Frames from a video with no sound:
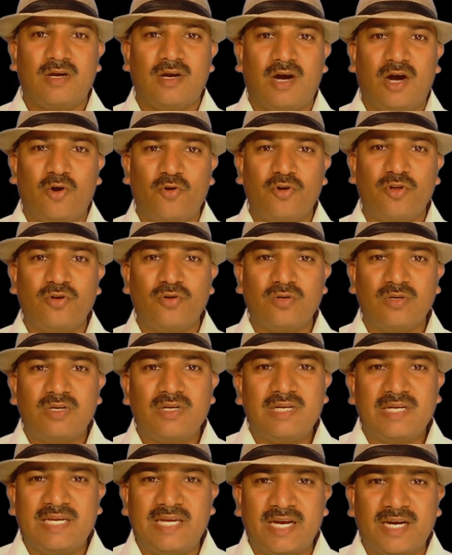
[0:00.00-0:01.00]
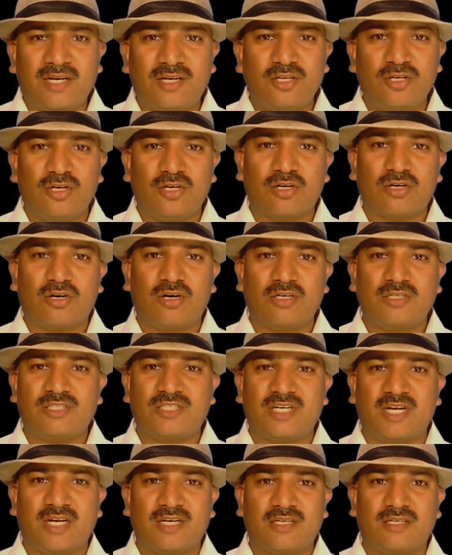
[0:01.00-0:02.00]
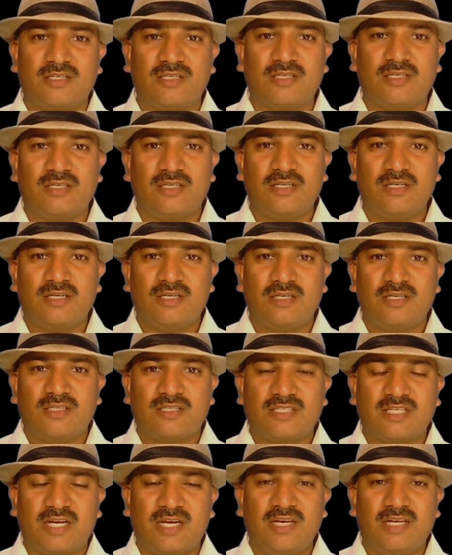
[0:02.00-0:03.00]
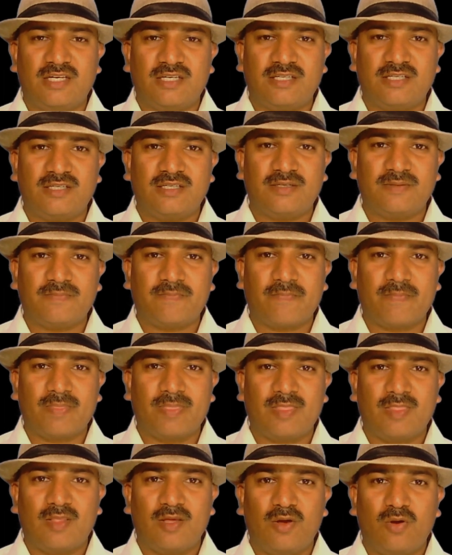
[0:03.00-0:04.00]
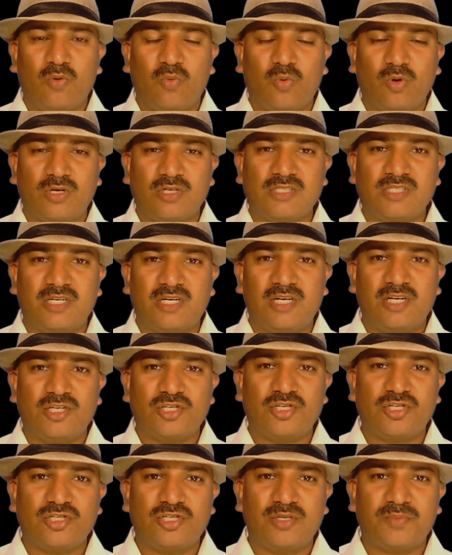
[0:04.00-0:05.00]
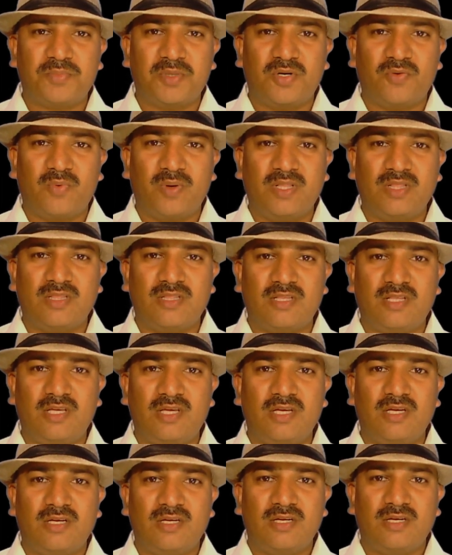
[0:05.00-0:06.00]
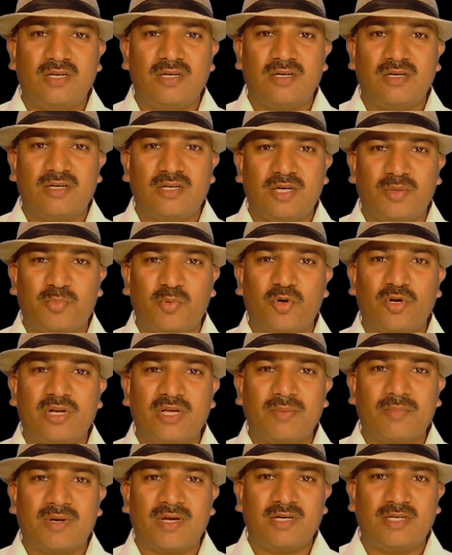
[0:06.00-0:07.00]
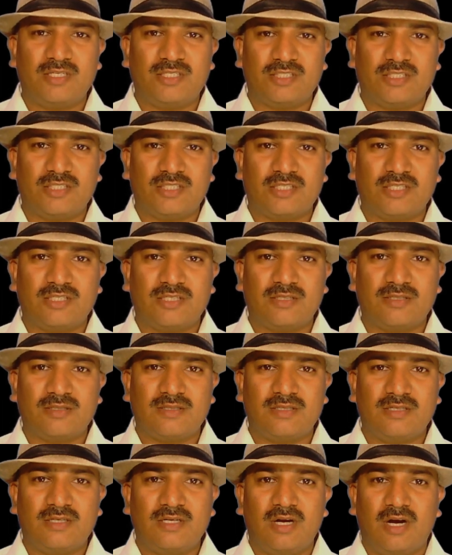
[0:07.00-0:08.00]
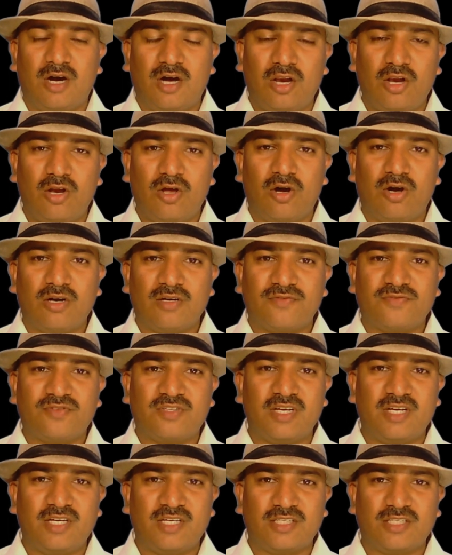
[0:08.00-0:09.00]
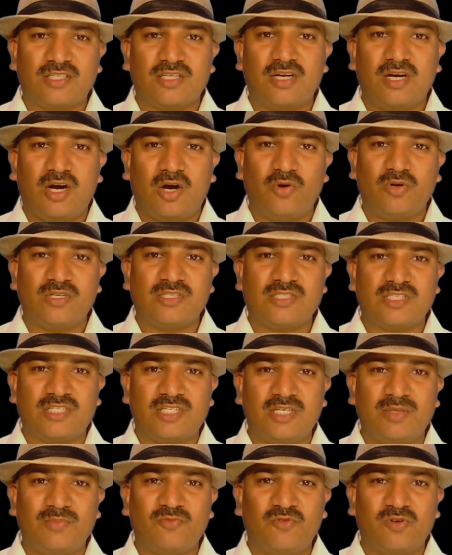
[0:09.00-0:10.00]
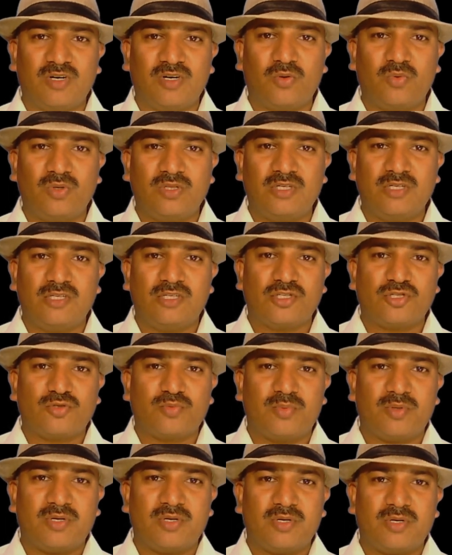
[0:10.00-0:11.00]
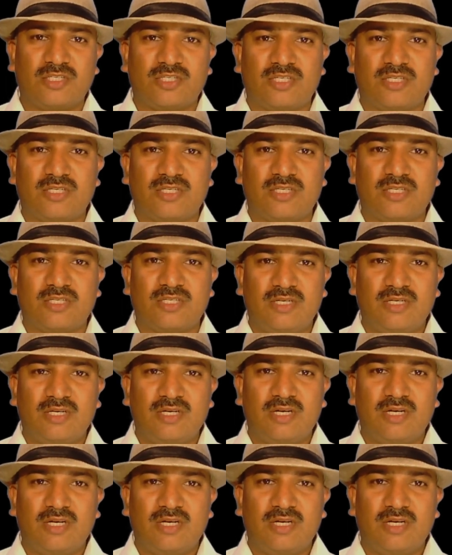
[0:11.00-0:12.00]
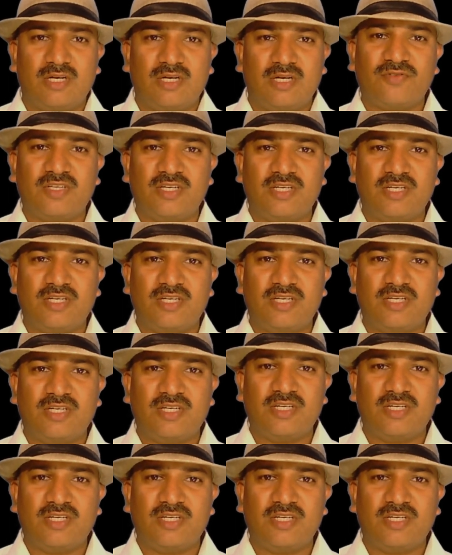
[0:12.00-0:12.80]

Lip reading: How do you get your contract signed? What is the relationship between the reporting managers? A lot of things. How does the team work within the sprints? A lot of things